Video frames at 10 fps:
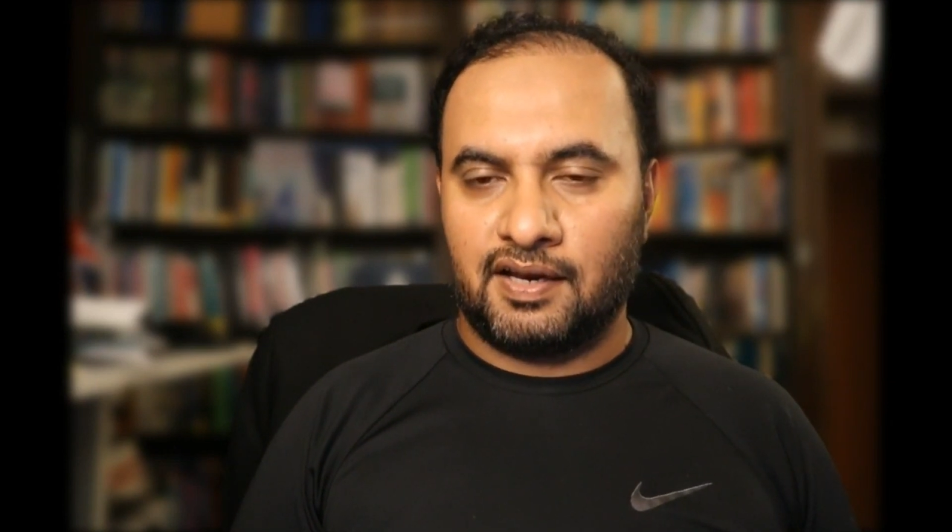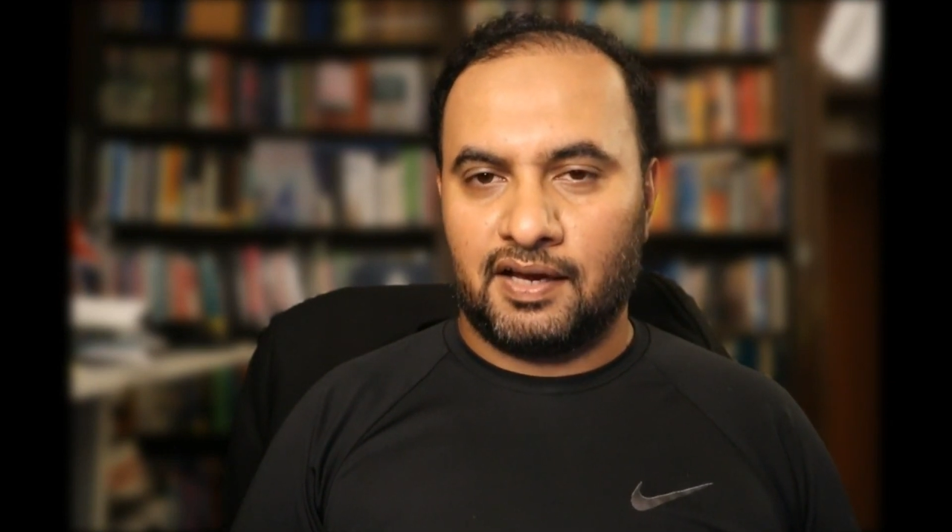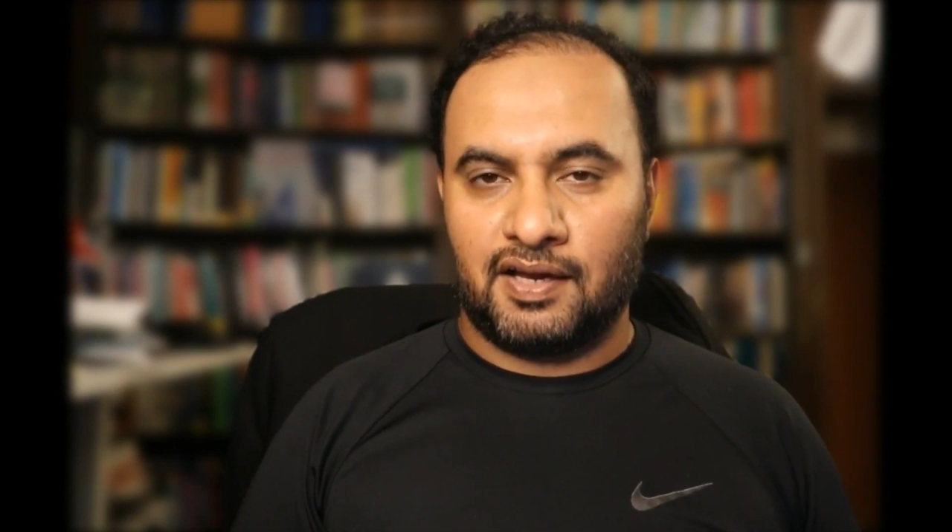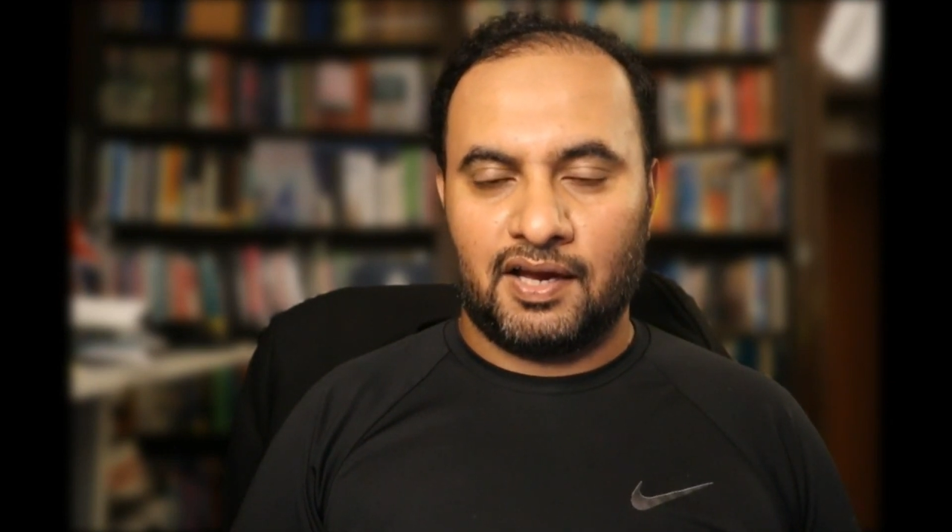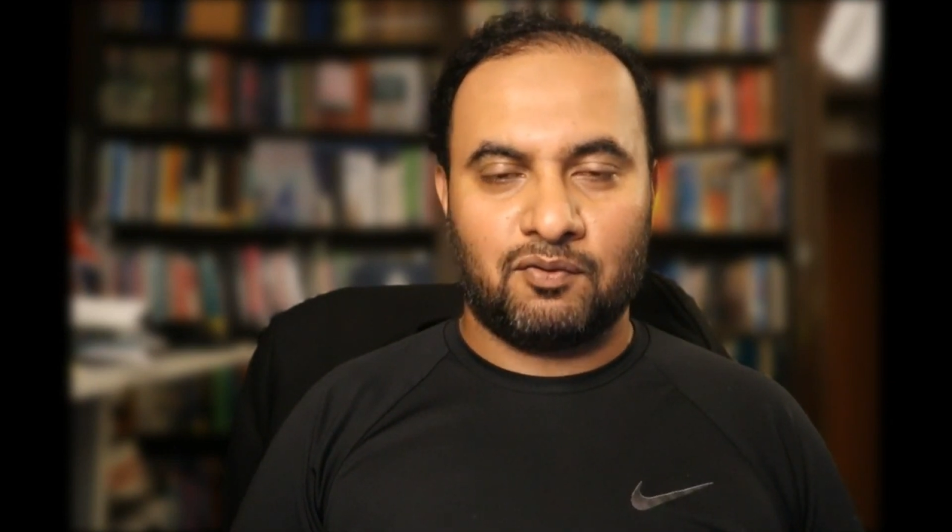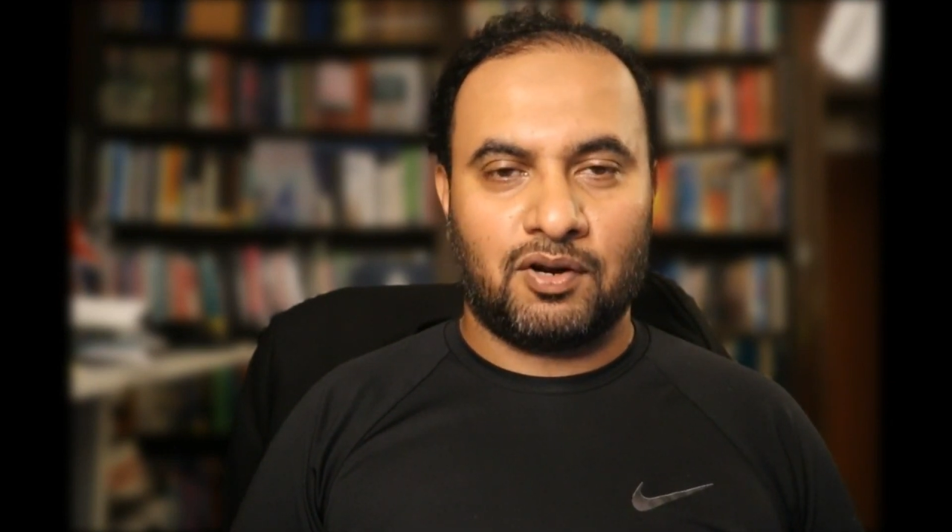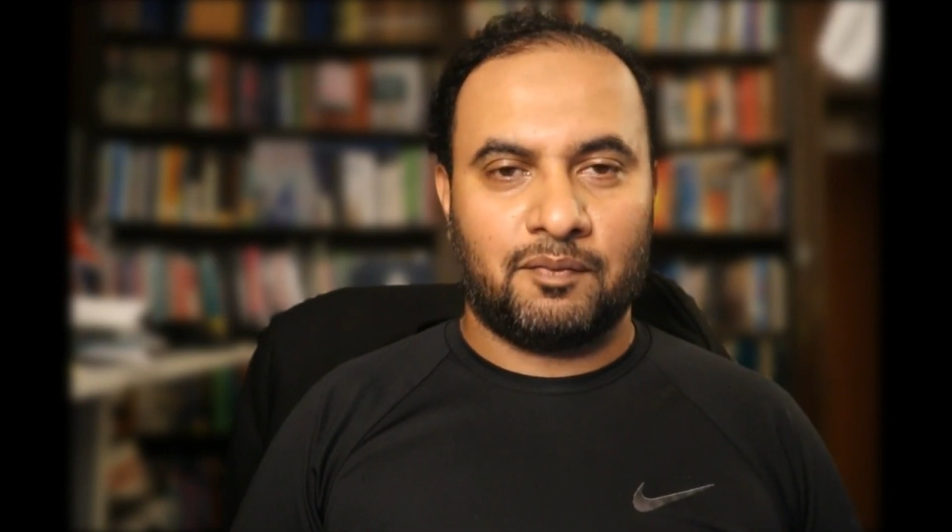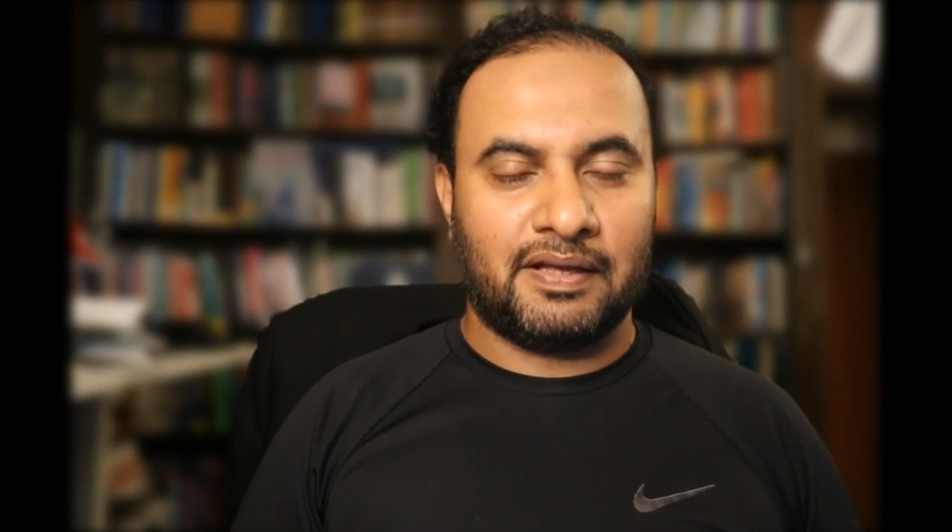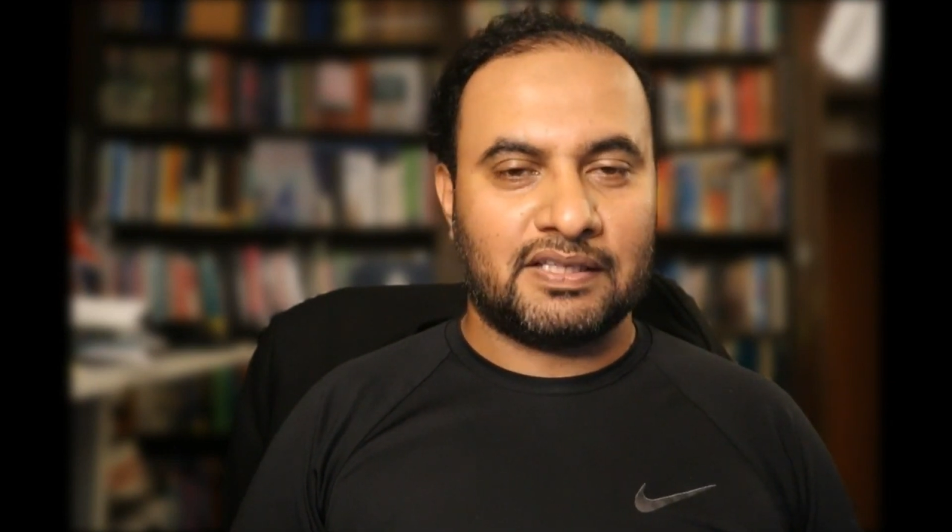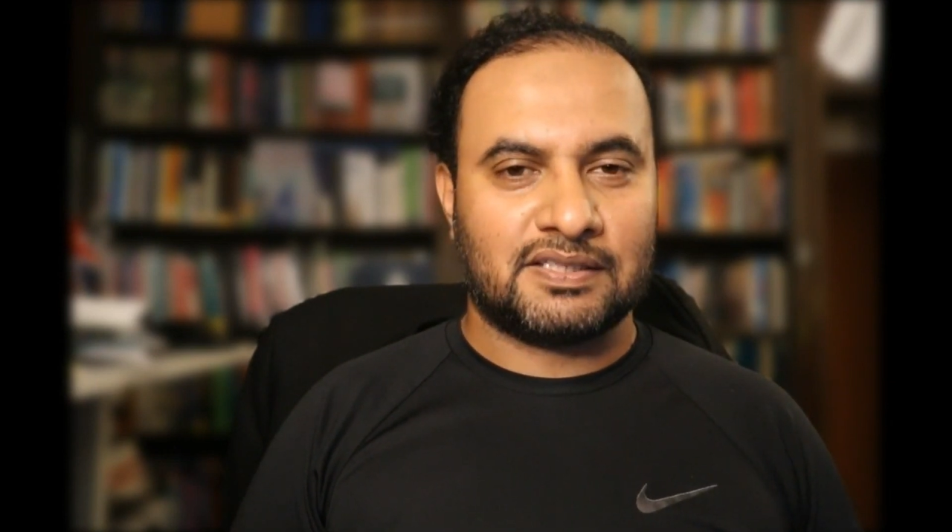I don't want to
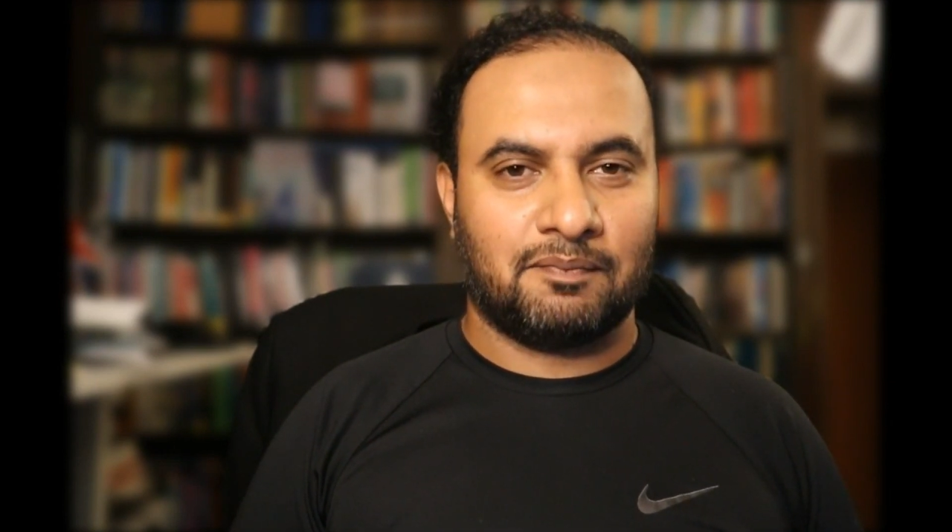make this a